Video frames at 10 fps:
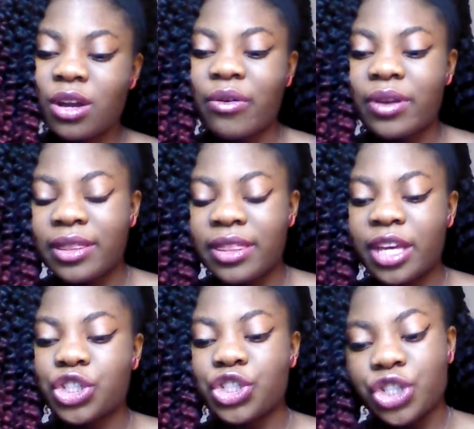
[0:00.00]
to the
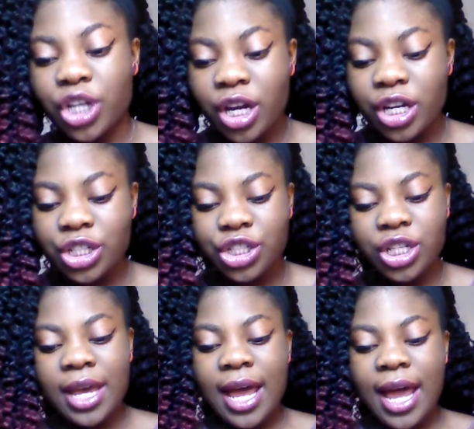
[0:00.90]
Corinthian
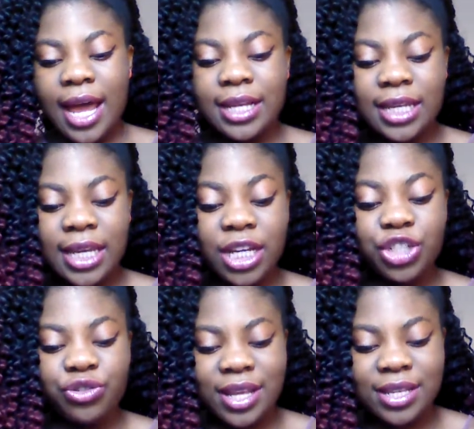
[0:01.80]
church, and he
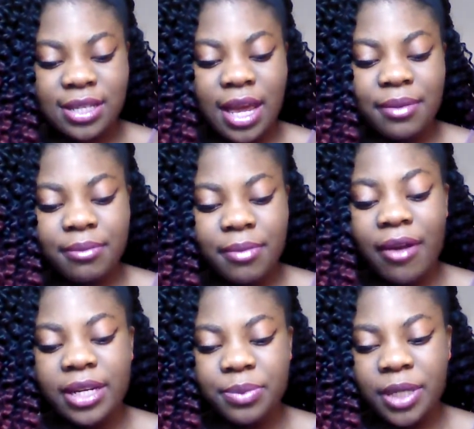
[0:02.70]
addressed
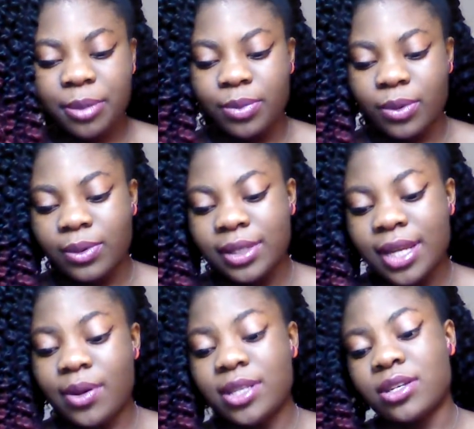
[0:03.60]
married people,
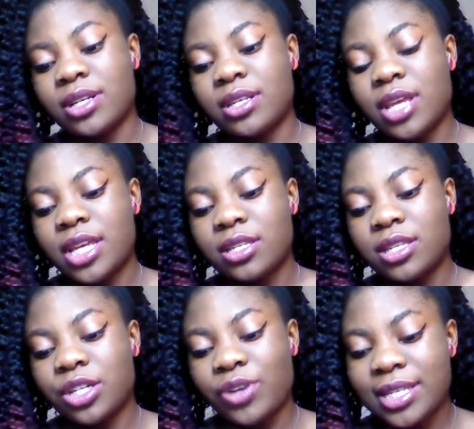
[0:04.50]
and now he's
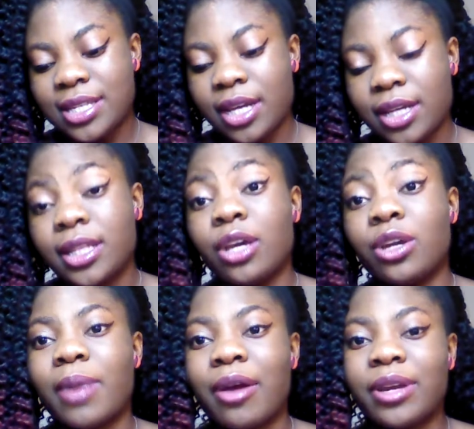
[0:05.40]
addressing the
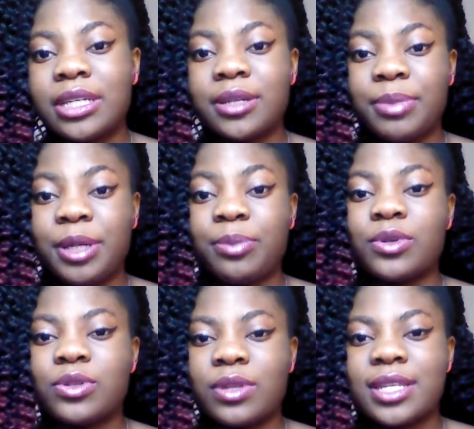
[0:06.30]
unmarried
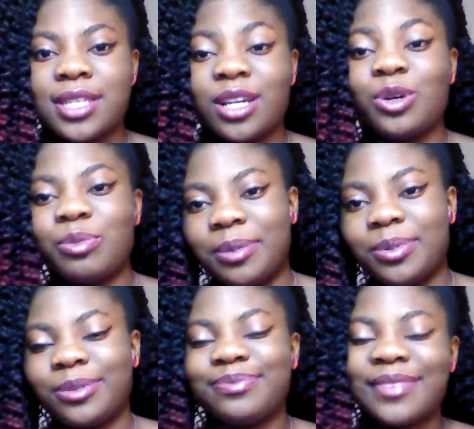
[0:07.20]
people, so the single
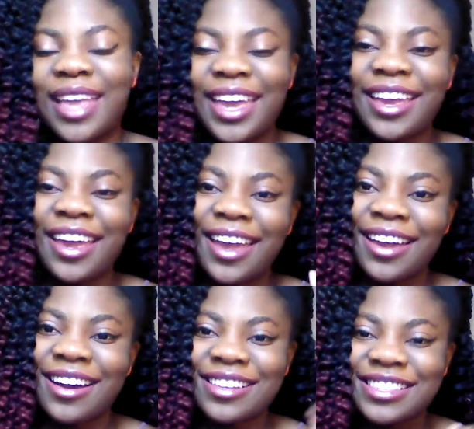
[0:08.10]
people,
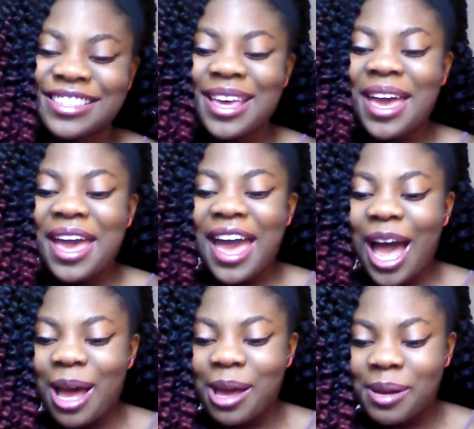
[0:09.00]
aka us.
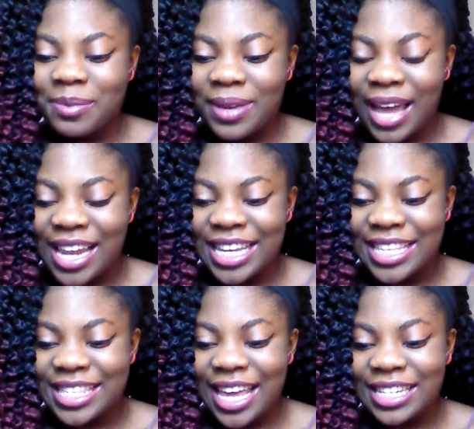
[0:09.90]
And
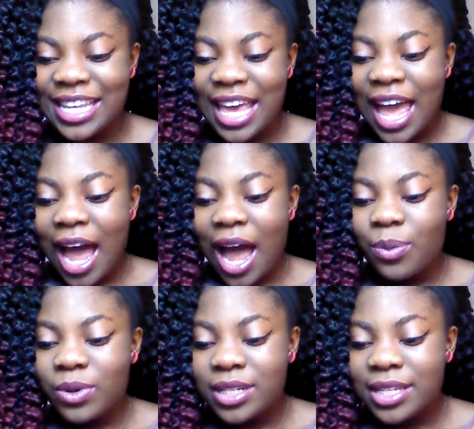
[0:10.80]
he said,
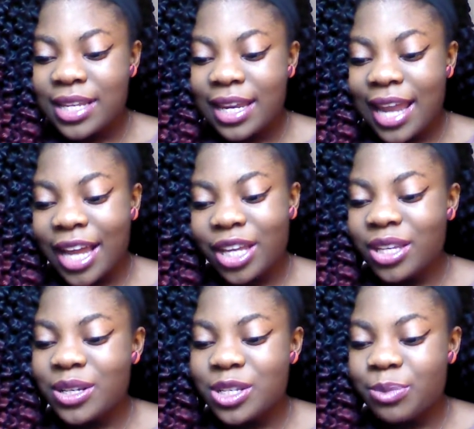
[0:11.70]
I would like
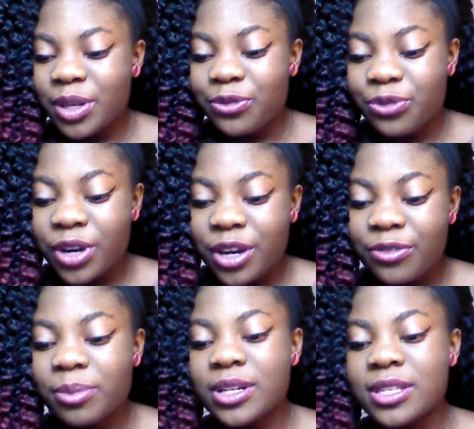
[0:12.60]
you to be free
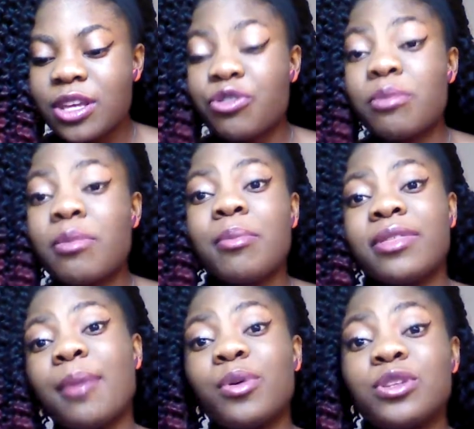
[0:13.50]
from concern. Remember
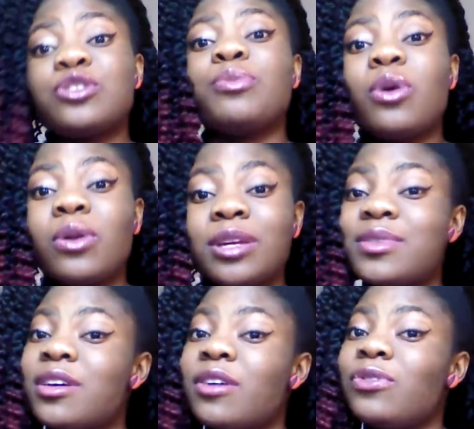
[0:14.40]
that Apostle Paul
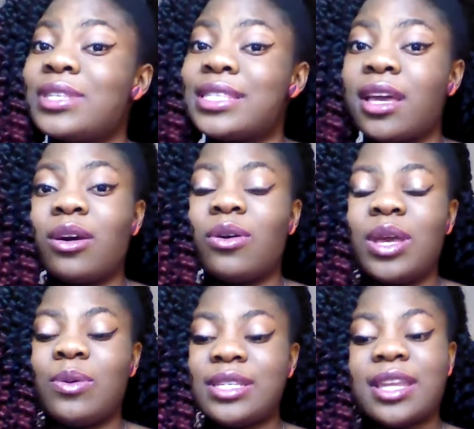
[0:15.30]
himself was single.
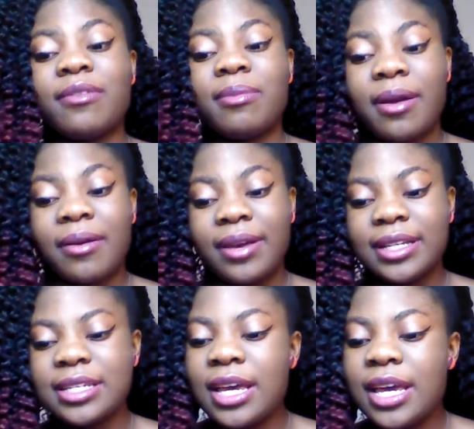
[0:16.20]
He was never
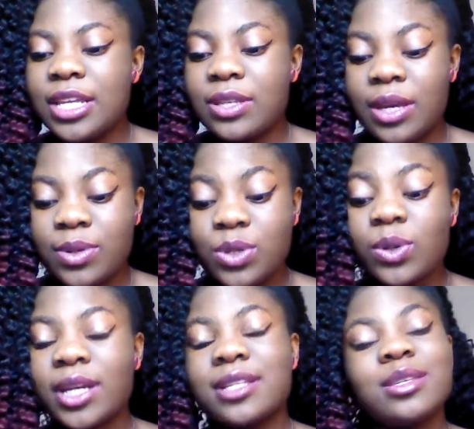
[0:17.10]
married. So he was
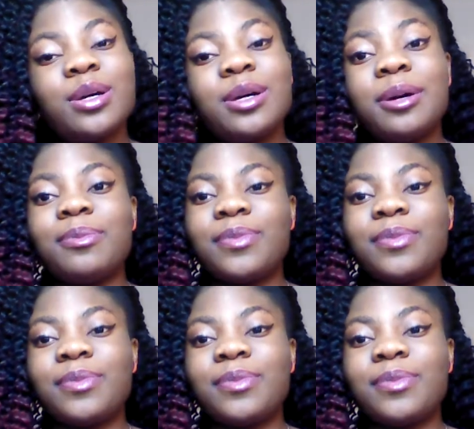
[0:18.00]
talking to the